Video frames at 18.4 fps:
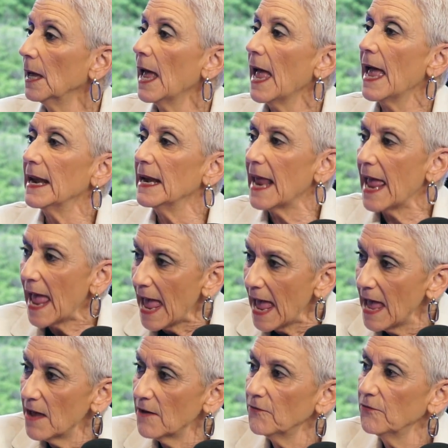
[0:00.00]
And
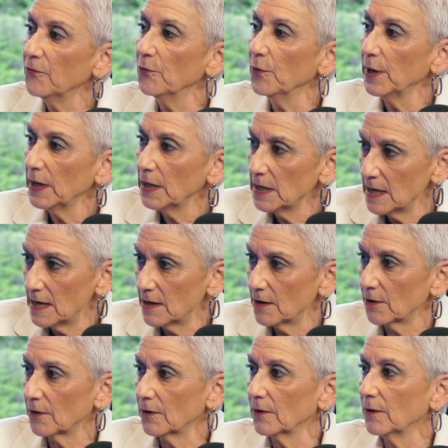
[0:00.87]
every
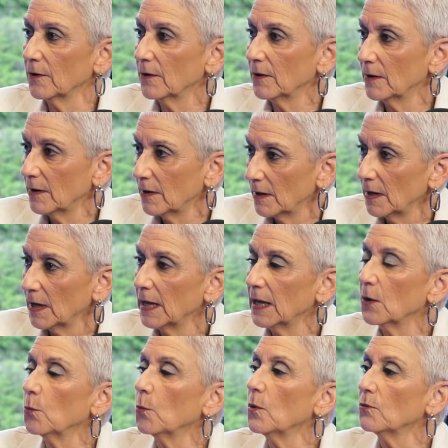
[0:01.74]
year,
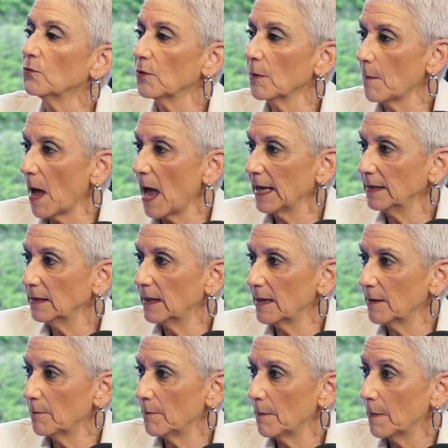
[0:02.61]
it will remind
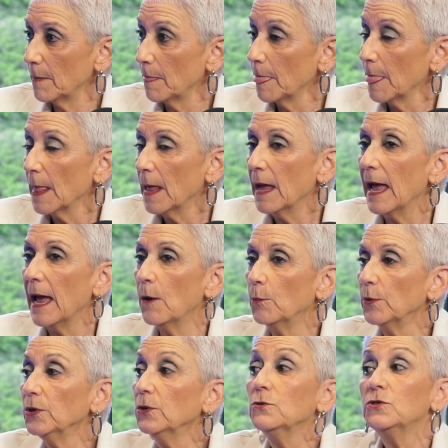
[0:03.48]
them. And
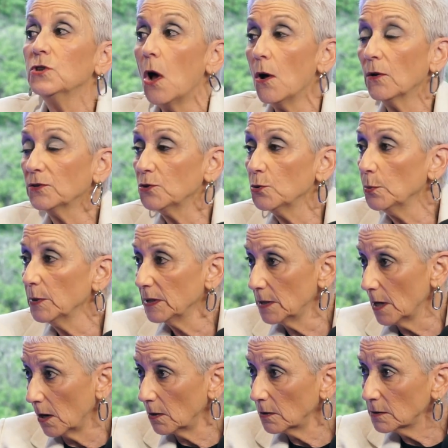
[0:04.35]
when you talk to
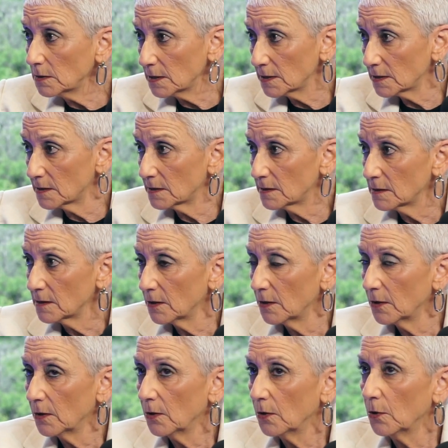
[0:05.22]
adults
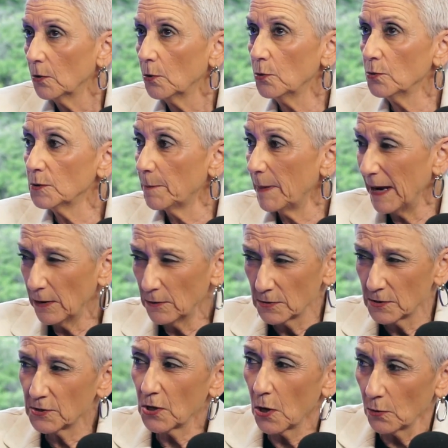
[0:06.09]
whose
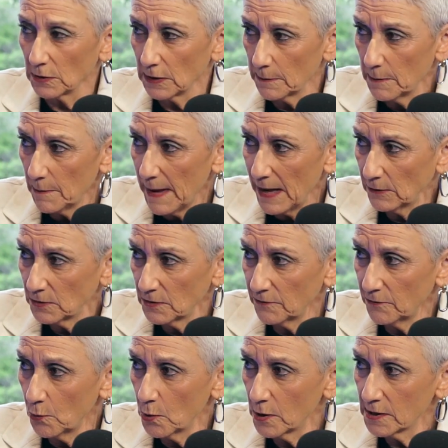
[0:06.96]
parents told them about
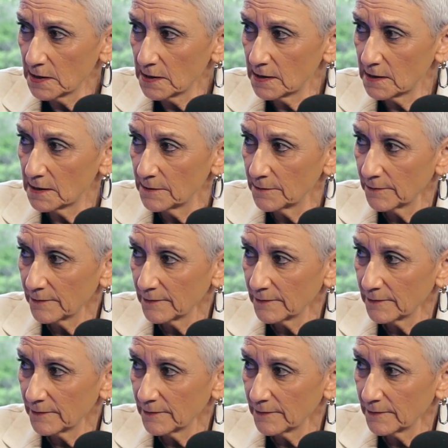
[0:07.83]
divorce,